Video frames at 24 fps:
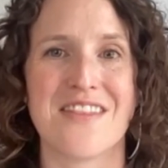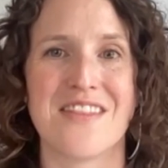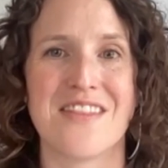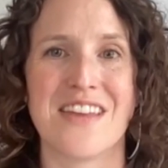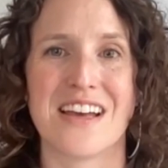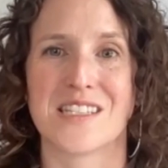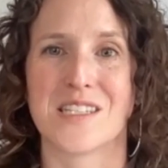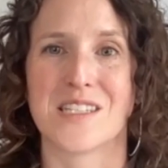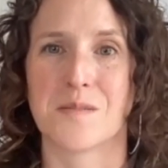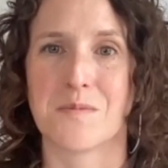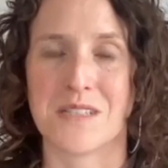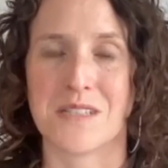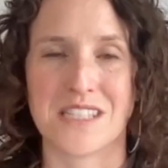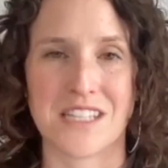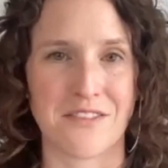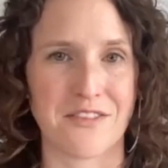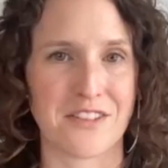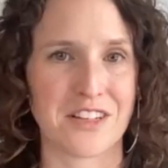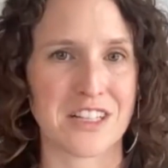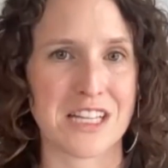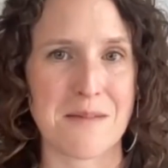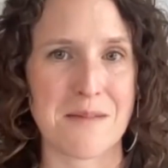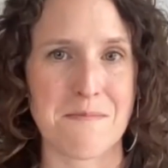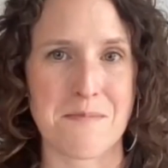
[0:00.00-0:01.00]
that's
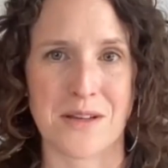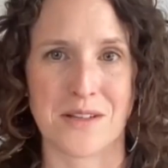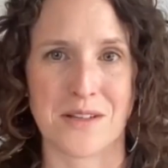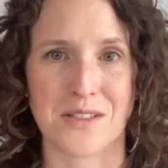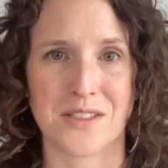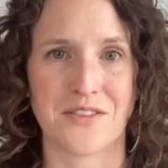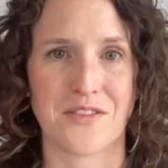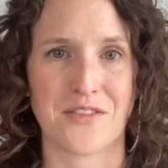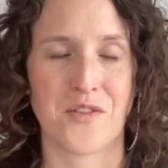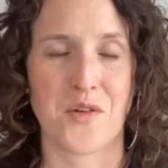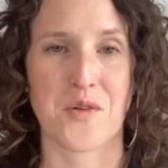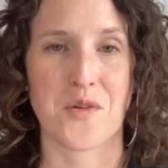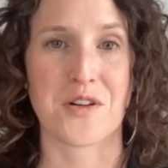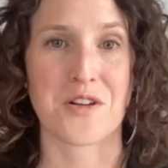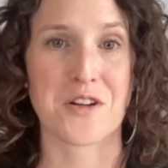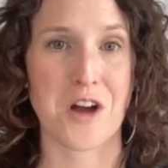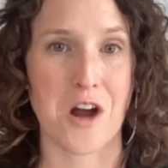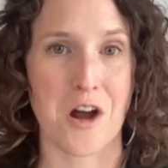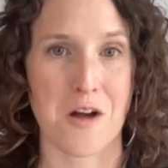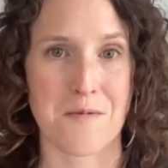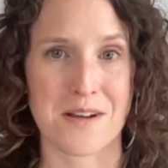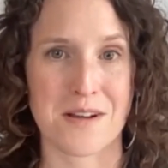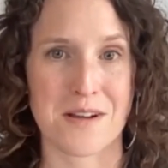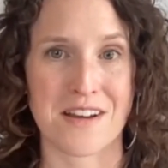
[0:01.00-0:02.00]
specifically built for
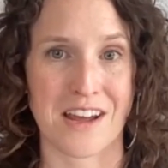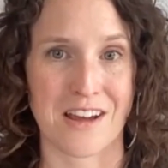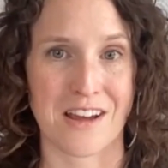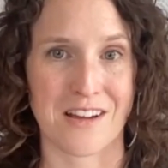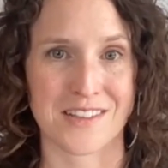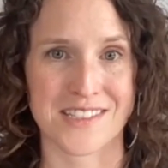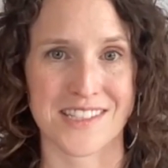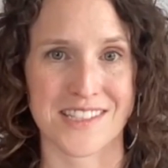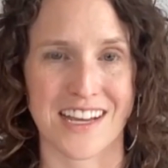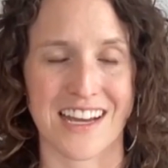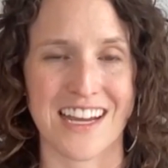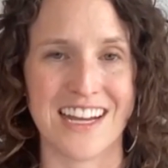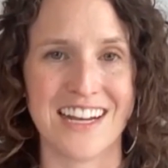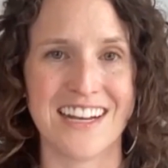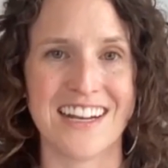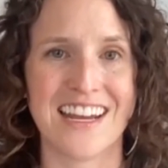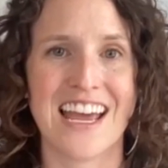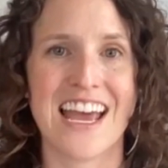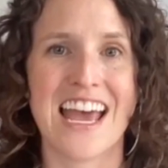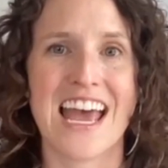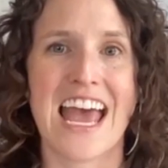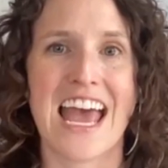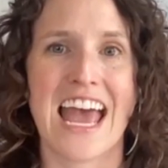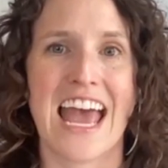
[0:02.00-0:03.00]
carbon dioxide
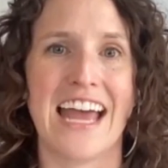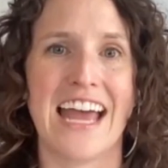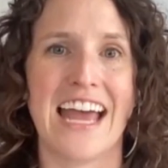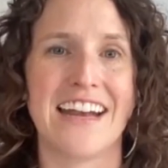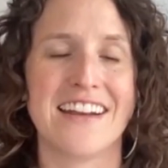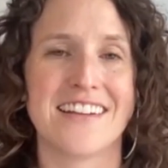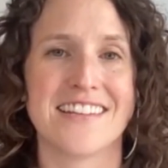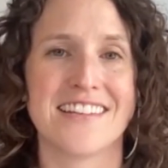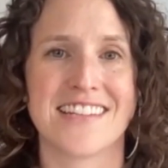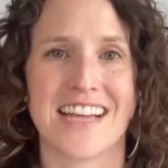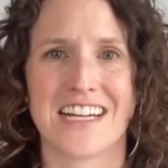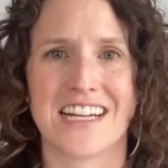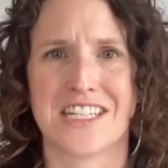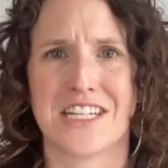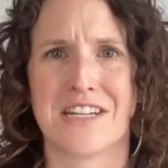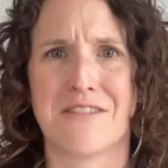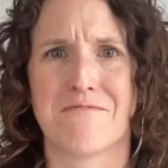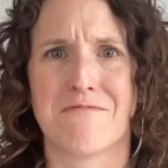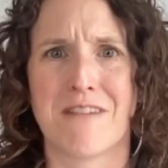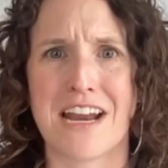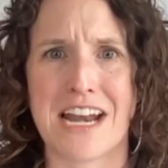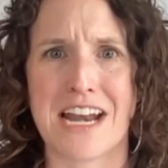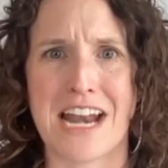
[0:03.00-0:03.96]
and it is actually right